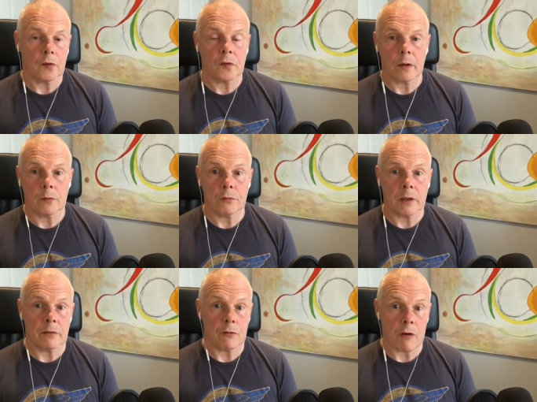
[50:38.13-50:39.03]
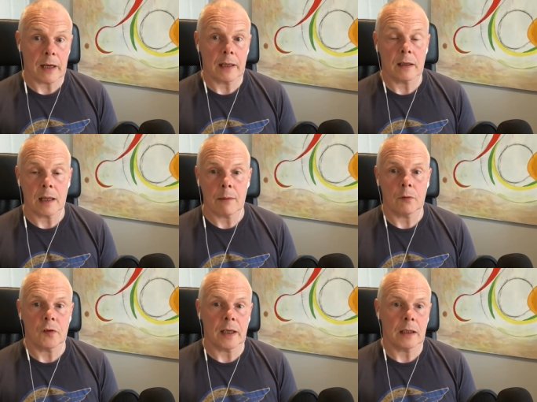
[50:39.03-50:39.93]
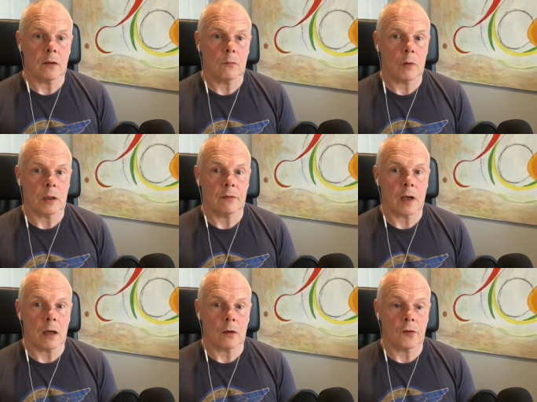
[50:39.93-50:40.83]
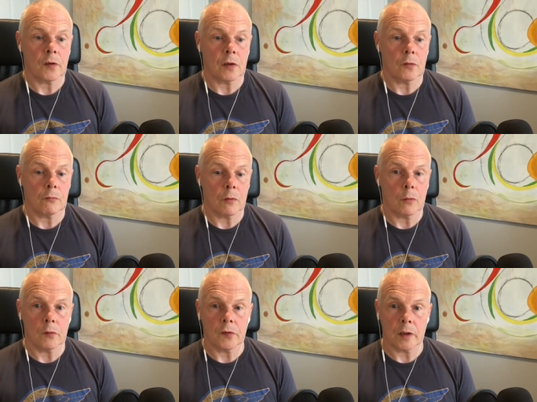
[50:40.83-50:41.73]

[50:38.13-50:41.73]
so it was really great that that was in one of Carlos's rules.